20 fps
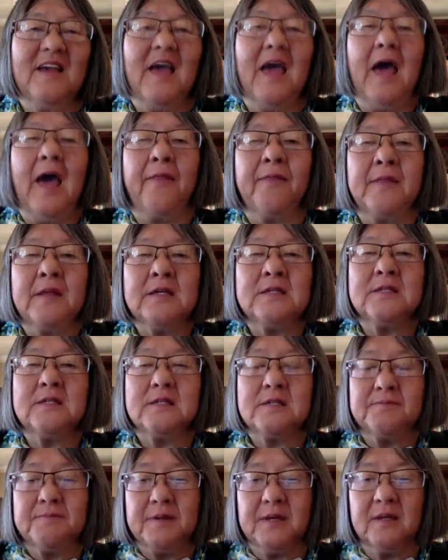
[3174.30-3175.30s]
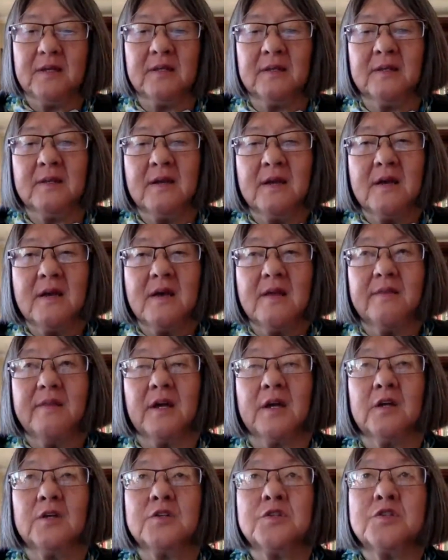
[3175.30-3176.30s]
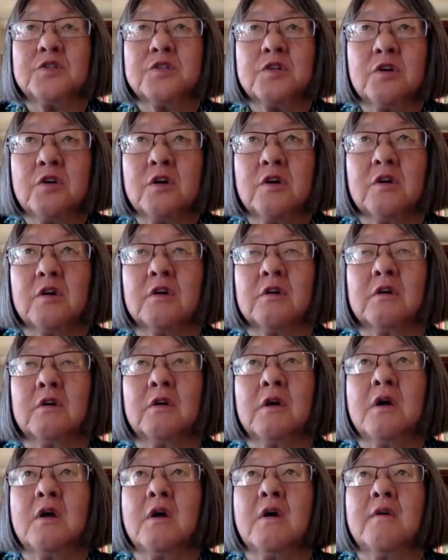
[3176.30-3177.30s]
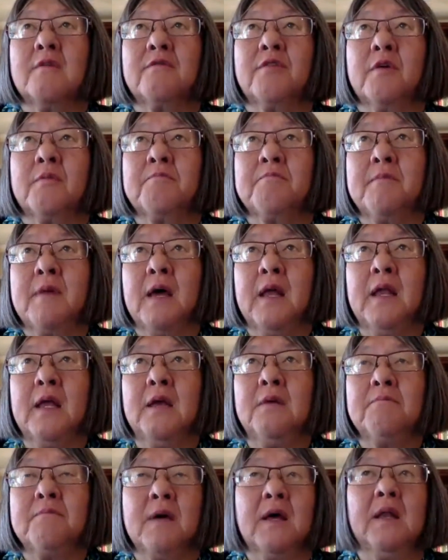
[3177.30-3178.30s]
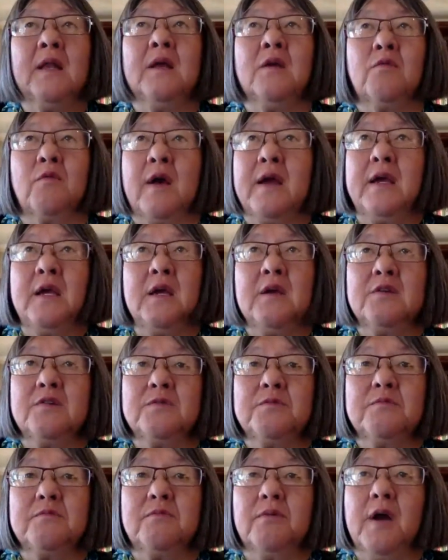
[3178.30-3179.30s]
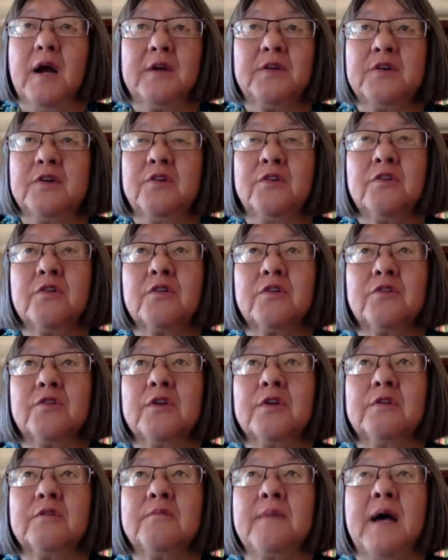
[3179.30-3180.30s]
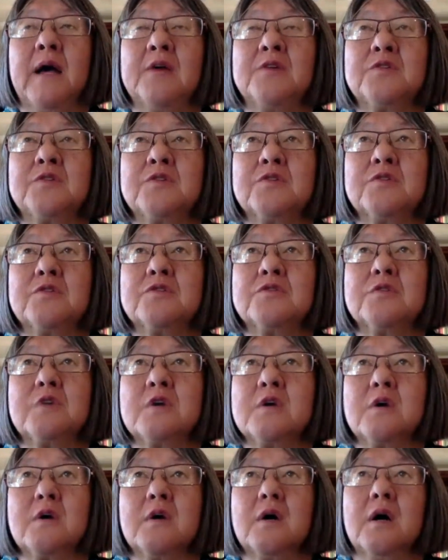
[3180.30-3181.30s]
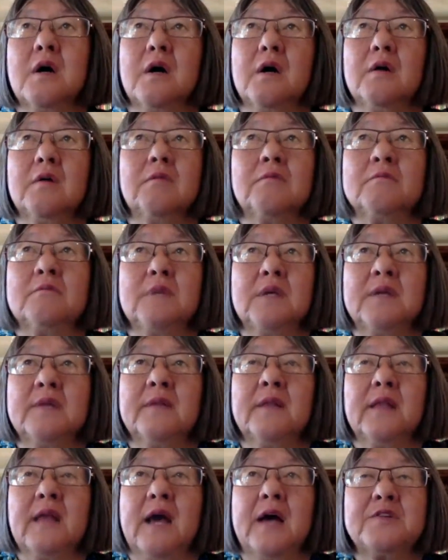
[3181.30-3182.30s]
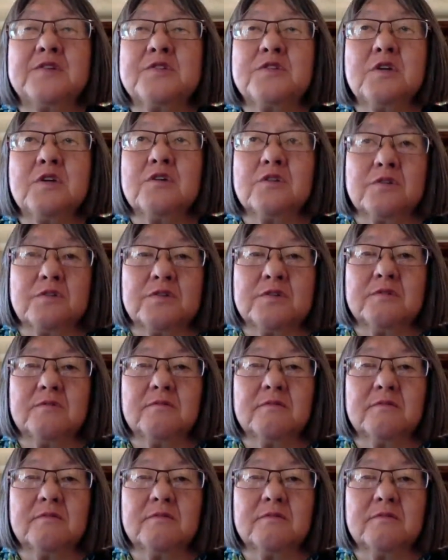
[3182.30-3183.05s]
And this has been the concern for many, many Reiki practitioners and masters in the last years.